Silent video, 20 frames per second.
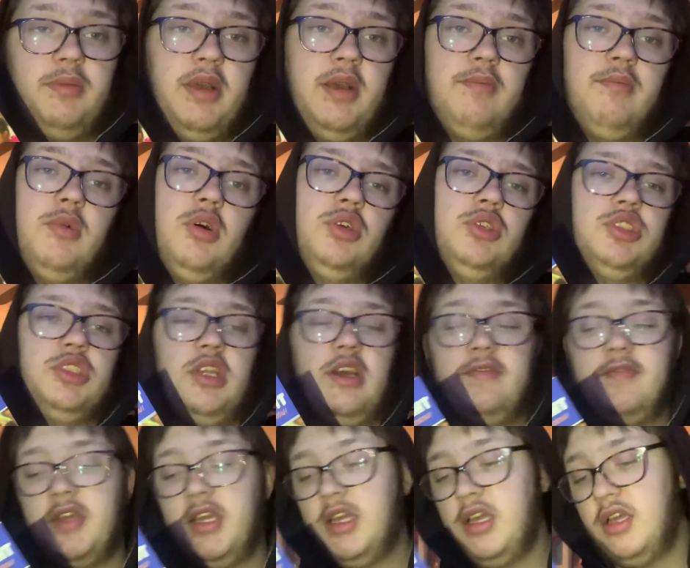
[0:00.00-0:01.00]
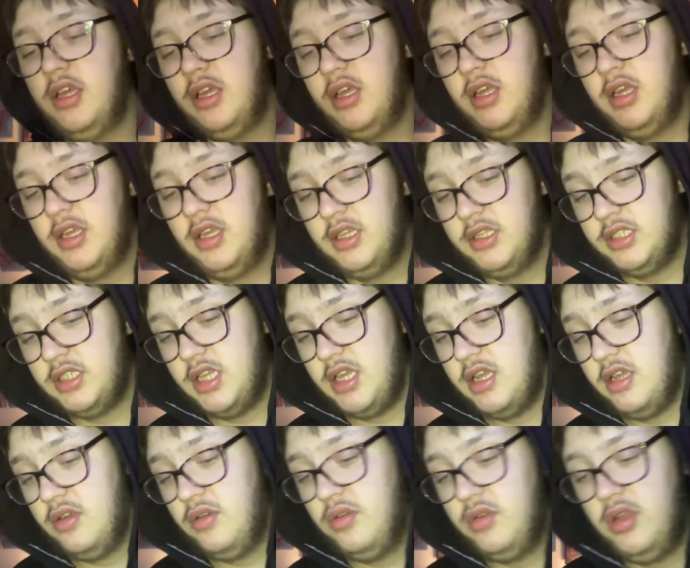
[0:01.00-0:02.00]
about more stuff.
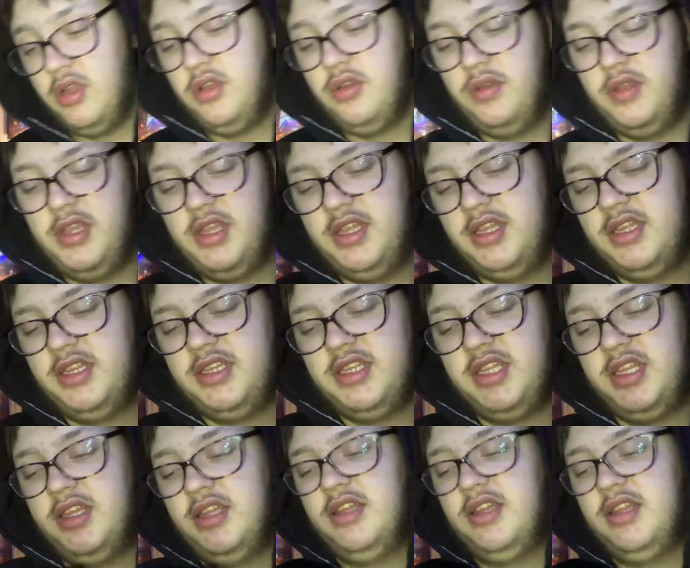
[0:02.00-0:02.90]
So, who is